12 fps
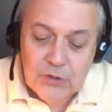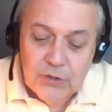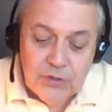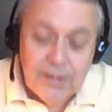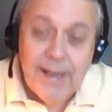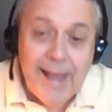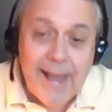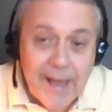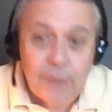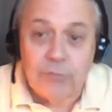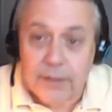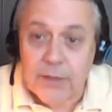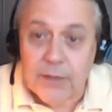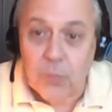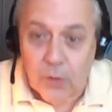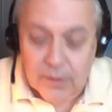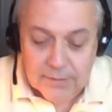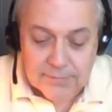She had running
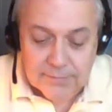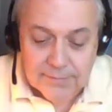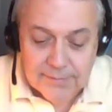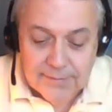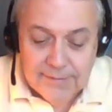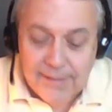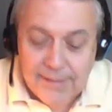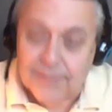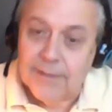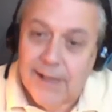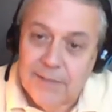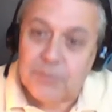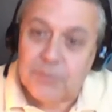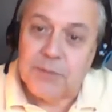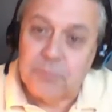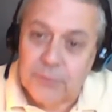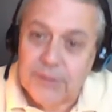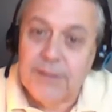water, and life was
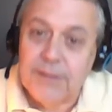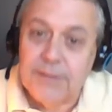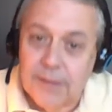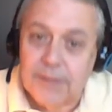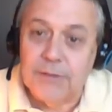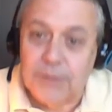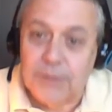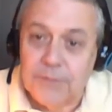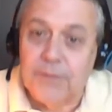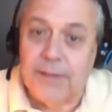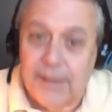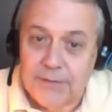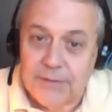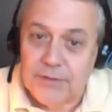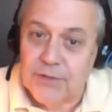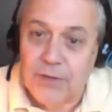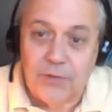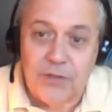pretty darn good for Nancy.
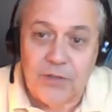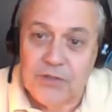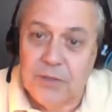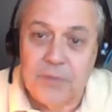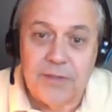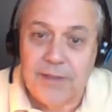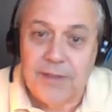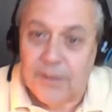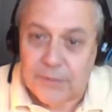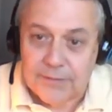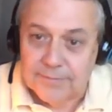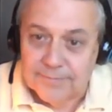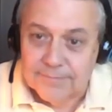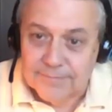She thought she was in heaven.